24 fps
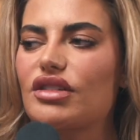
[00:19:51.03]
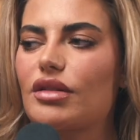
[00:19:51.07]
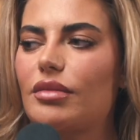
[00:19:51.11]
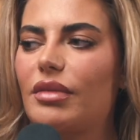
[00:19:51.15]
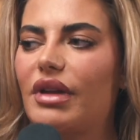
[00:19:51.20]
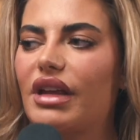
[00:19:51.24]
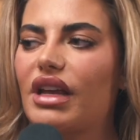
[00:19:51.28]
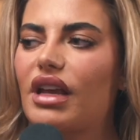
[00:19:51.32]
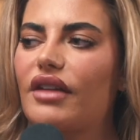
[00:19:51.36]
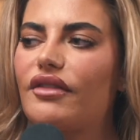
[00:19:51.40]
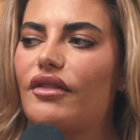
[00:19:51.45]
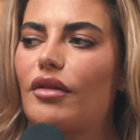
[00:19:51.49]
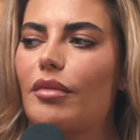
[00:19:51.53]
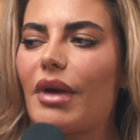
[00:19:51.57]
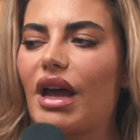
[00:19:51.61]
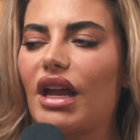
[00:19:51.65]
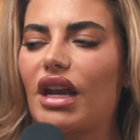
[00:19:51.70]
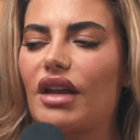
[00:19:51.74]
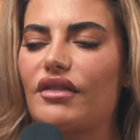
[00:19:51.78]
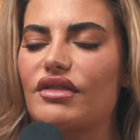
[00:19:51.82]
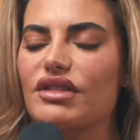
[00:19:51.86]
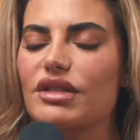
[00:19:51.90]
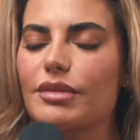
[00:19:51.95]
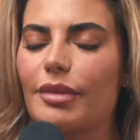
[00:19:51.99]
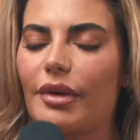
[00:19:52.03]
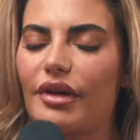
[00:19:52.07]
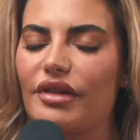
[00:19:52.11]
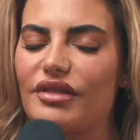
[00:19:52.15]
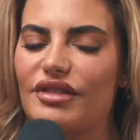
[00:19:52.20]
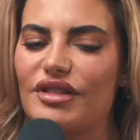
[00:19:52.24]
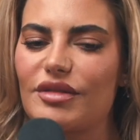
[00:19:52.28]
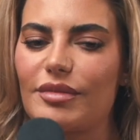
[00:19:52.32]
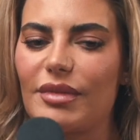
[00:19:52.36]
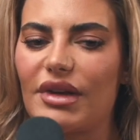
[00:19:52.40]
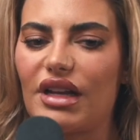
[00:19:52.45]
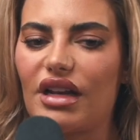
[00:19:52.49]
I'm like, if a man ever spoke
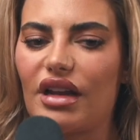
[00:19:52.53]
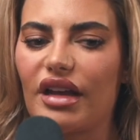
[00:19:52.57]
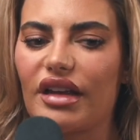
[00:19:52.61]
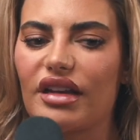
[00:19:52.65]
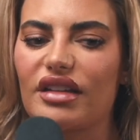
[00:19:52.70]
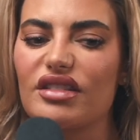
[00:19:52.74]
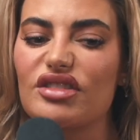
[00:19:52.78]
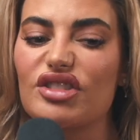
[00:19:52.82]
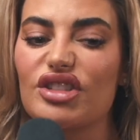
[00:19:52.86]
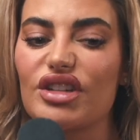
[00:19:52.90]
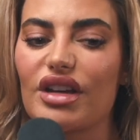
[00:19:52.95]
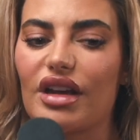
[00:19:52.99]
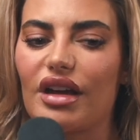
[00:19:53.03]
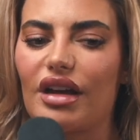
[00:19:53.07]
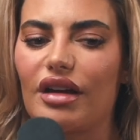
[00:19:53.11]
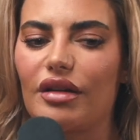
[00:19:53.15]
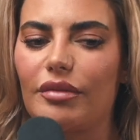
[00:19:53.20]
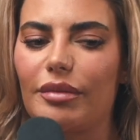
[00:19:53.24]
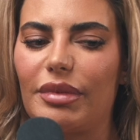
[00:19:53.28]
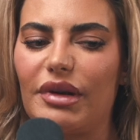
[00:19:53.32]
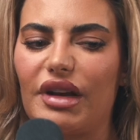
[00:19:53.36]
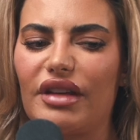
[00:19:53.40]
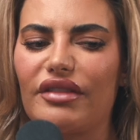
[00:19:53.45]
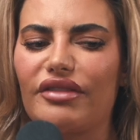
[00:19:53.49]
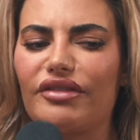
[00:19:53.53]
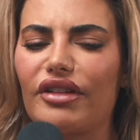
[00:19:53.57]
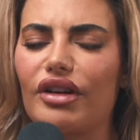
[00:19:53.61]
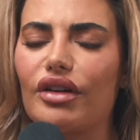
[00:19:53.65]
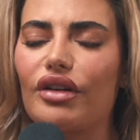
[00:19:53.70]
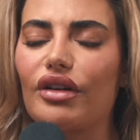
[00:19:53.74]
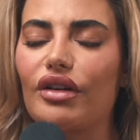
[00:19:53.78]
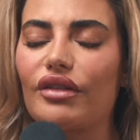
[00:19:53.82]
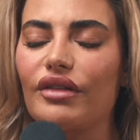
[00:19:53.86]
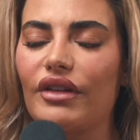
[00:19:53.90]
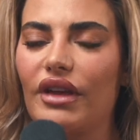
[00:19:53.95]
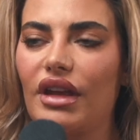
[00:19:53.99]
to me like shit, I'd be like,
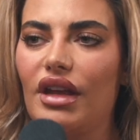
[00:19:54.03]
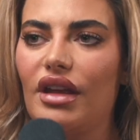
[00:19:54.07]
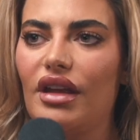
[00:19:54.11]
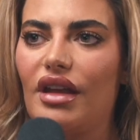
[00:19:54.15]
fuck off.